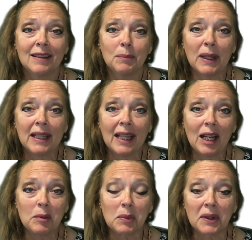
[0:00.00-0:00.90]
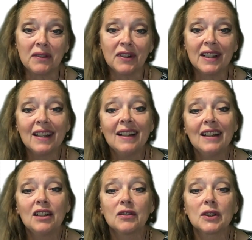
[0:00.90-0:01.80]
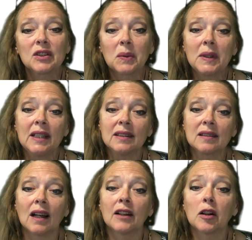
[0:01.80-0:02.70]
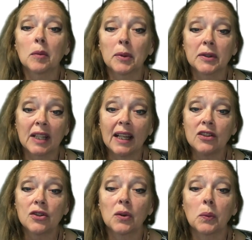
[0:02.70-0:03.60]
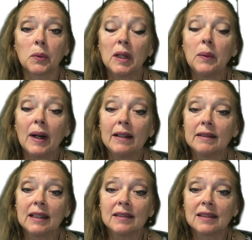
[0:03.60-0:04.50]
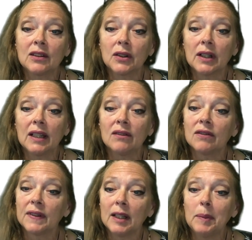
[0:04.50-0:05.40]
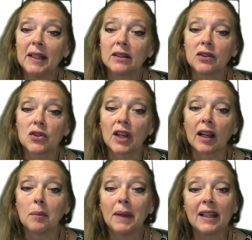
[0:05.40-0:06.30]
Big Cat briefing. First one is Uttar Pradesh Rewilding Center in Philibit to check